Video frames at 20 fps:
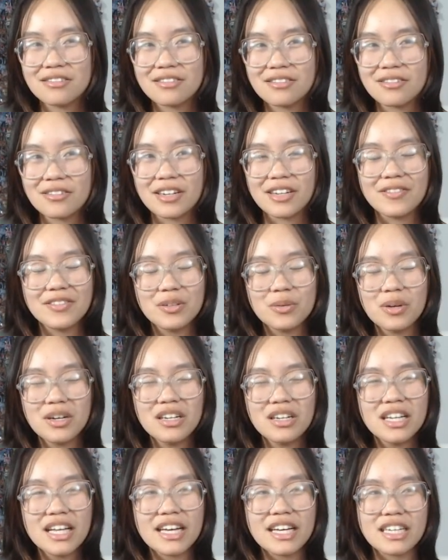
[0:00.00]
or if you want to
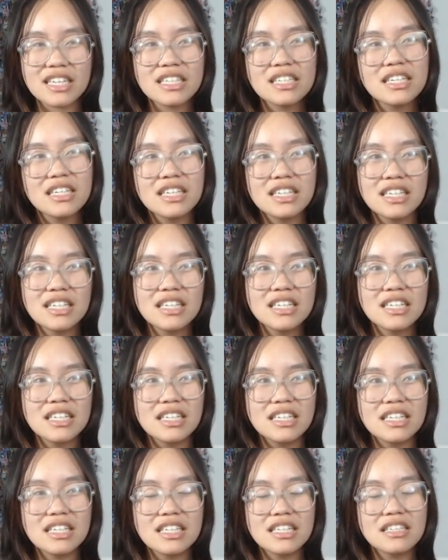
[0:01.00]
like
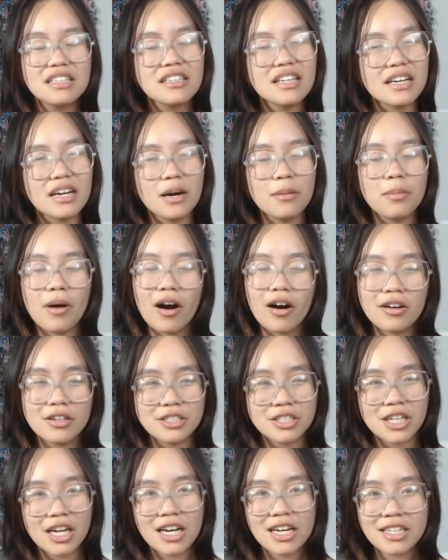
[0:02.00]

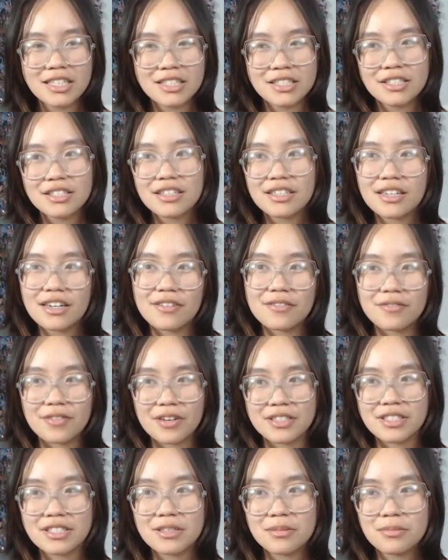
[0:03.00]
apologize,
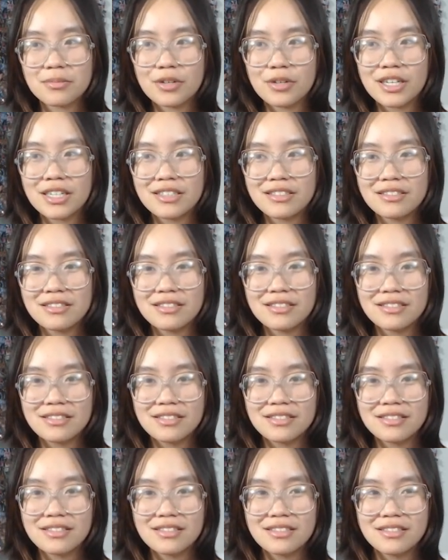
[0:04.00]
confront someone,
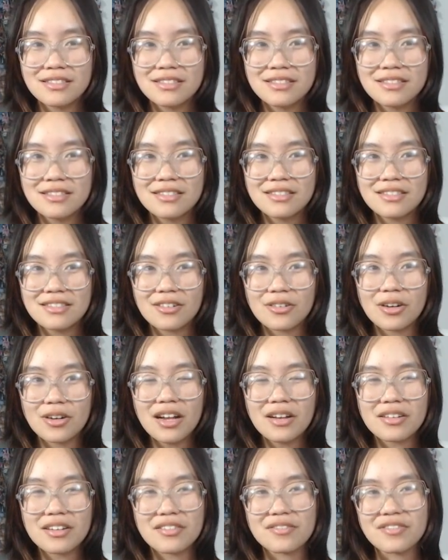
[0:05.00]
or
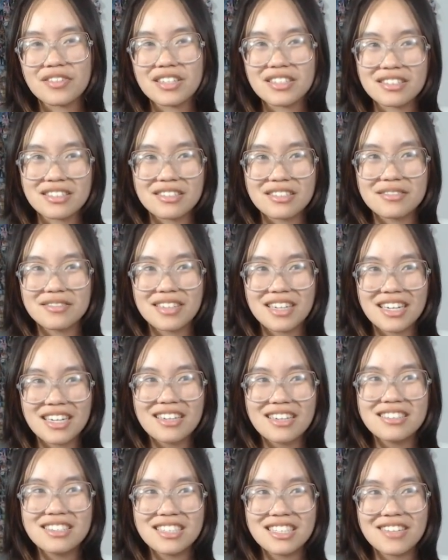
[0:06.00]
not confront them. I
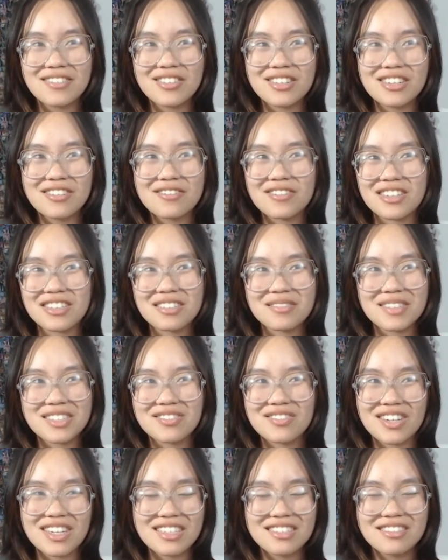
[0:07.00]
honestly, if you confront them, that's
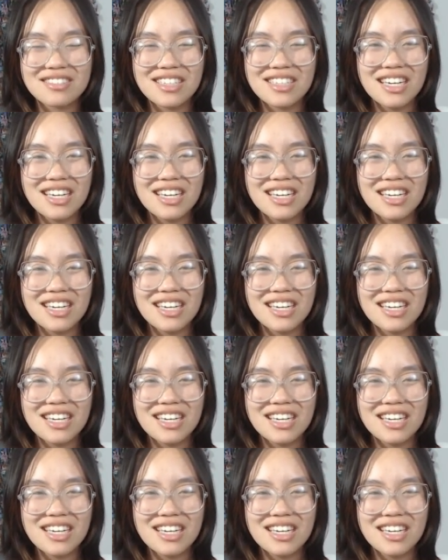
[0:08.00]
fine.